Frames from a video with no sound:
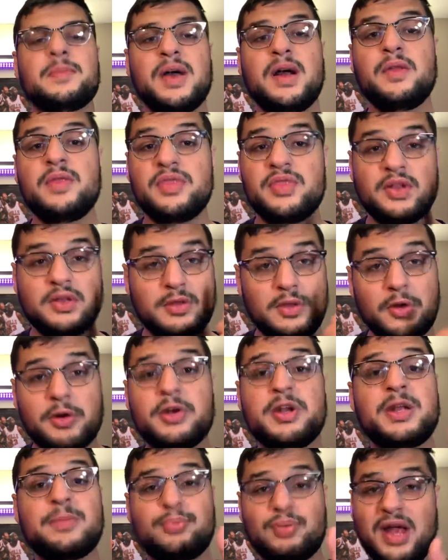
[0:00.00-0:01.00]
about the
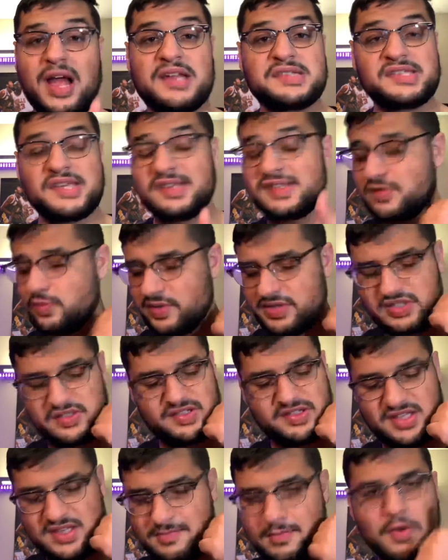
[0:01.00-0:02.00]
learning process, which
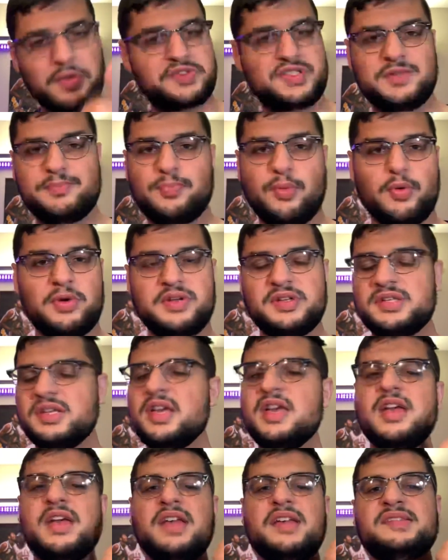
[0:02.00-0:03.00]
is the most important,
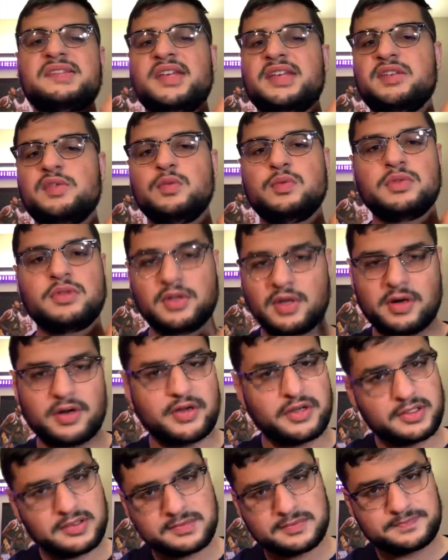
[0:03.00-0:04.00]
is that you
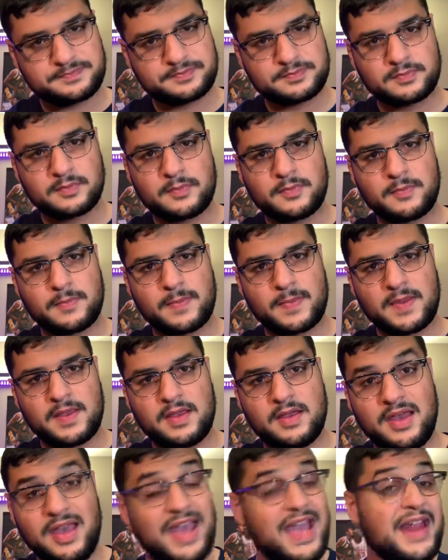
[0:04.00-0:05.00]
learn
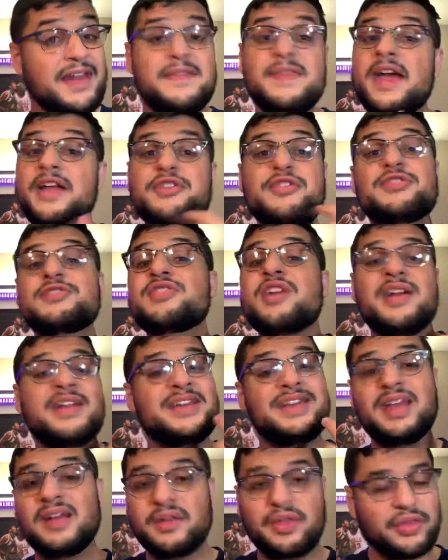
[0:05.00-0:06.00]
and that you're going
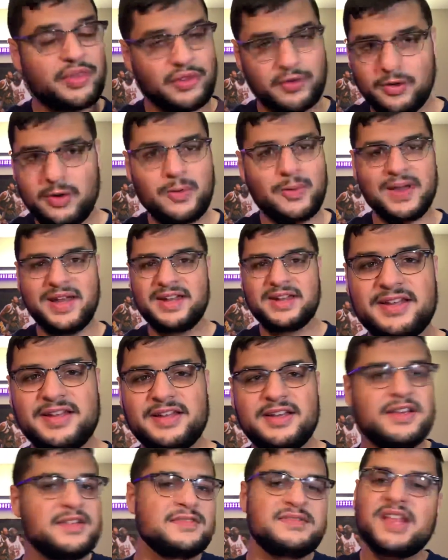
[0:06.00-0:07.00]
to get through it.
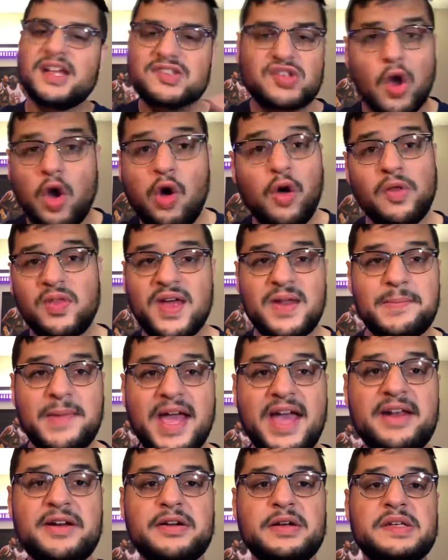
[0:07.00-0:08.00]
That's all that
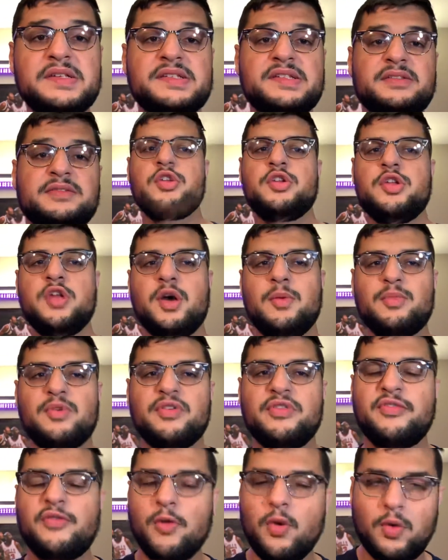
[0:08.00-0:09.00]
matters. Number
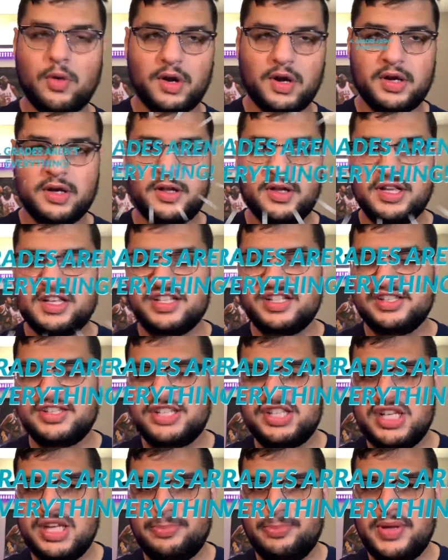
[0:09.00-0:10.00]
four,
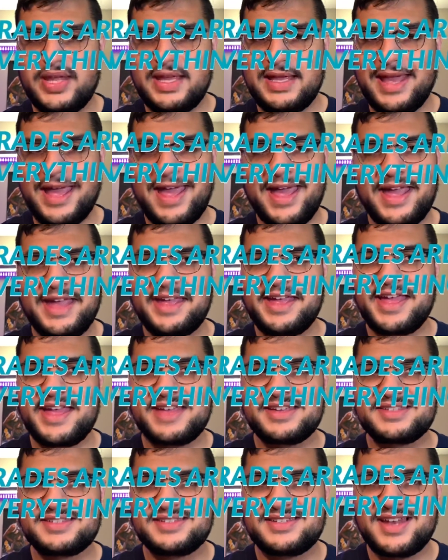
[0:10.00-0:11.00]
GPA
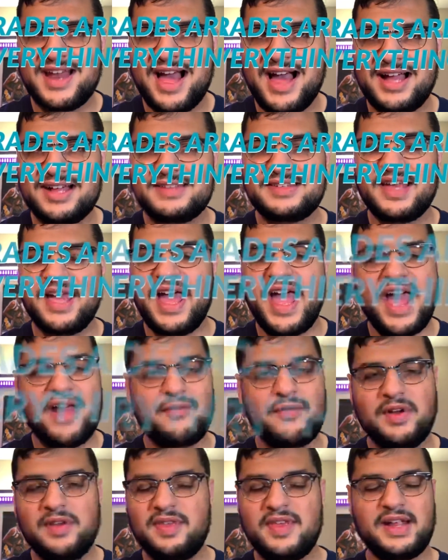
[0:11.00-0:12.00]
is not
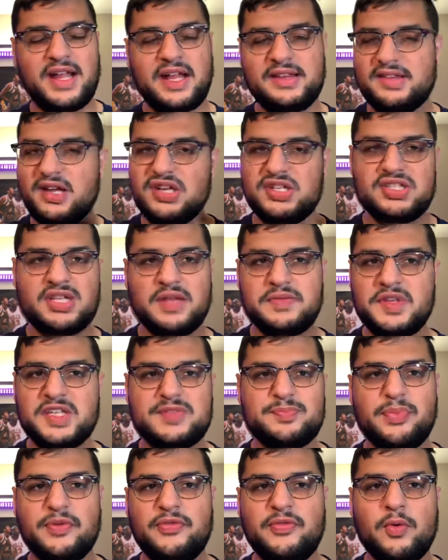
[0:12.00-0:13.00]
everything. I touched on
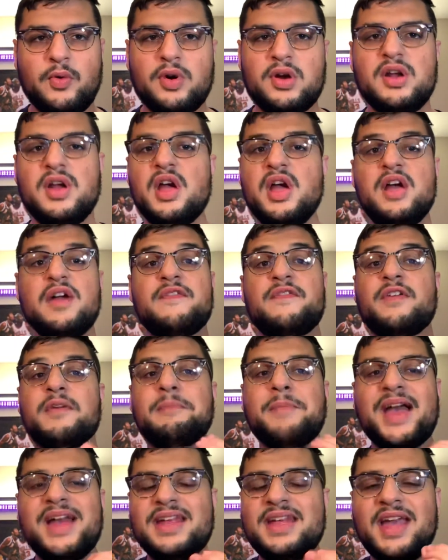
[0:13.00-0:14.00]
this before. For
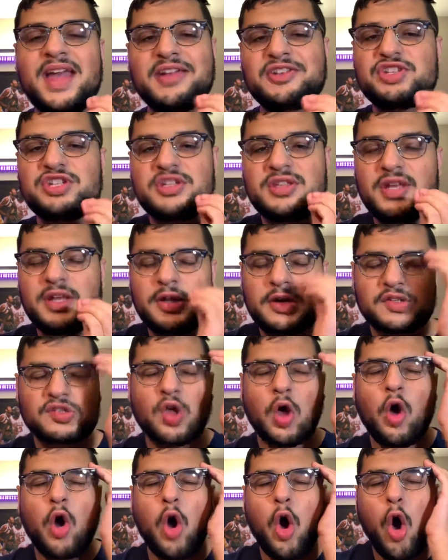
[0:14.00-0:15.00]
many engineers,
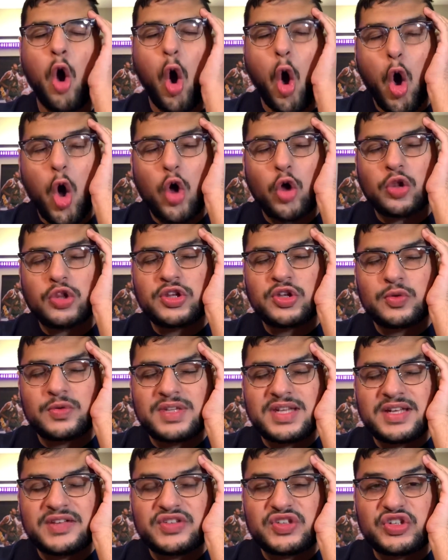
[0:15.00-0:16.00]
all you
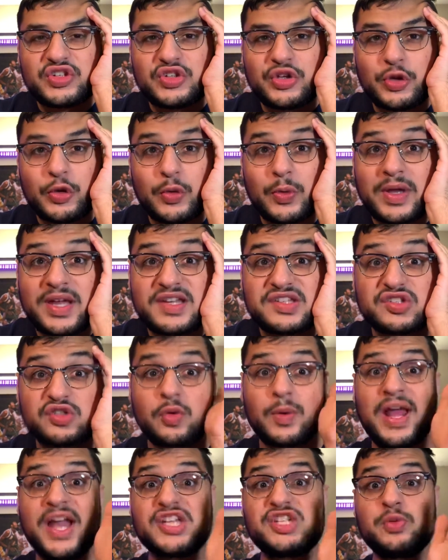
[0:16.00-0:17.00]
need to do is
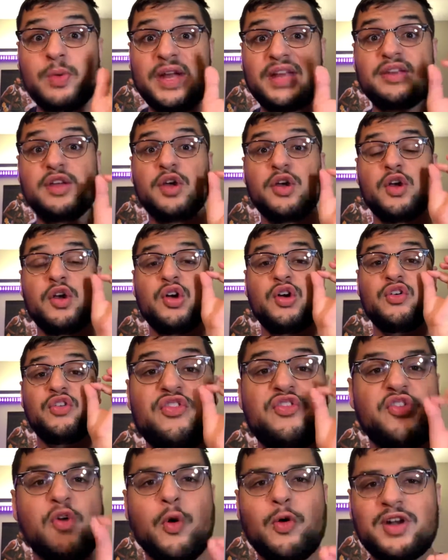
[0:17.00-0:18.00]
graduate.
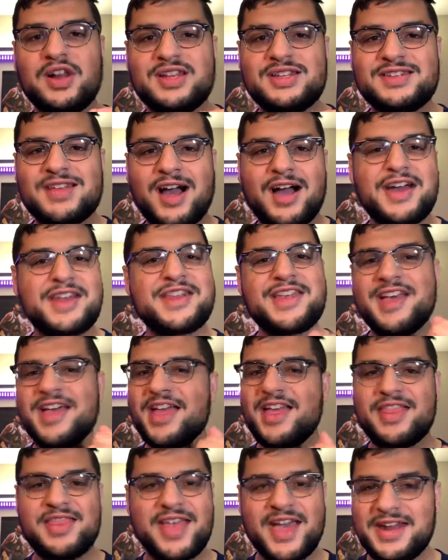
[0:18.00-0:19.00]
Four and done.
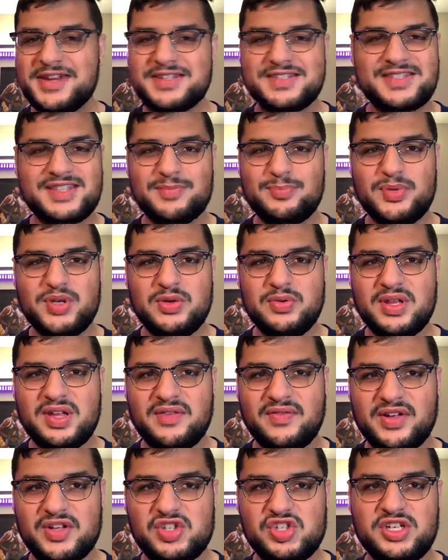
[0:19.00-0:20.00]
That is the beauty
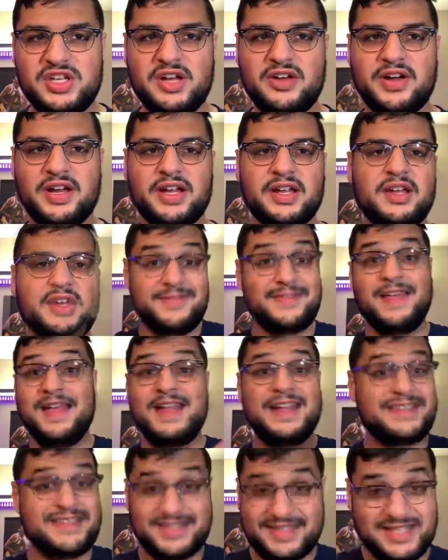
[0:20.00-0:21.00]
of engineering.
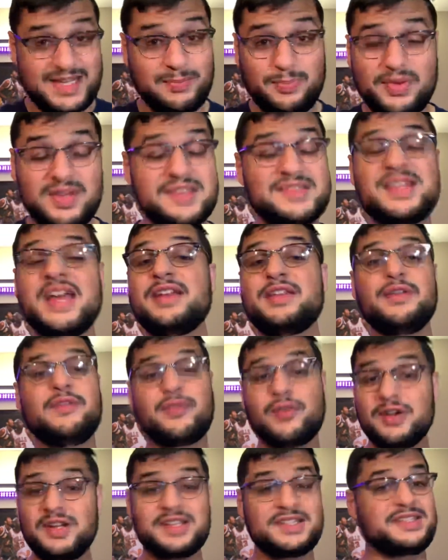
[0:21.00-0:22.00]
It's as simple as that. You've
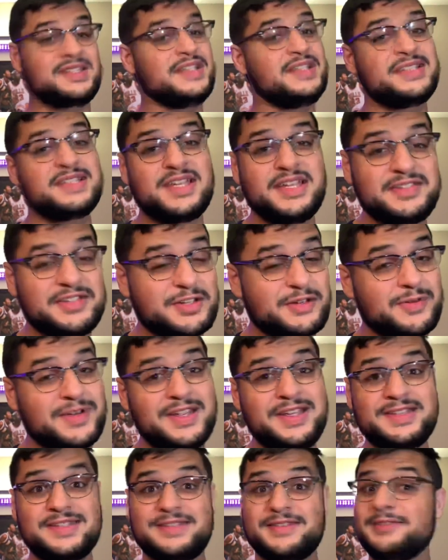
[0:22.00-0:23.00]
heard it. C's get
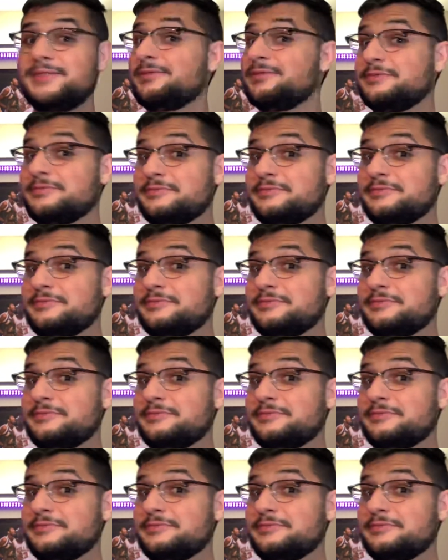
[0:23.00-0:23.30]
degrees.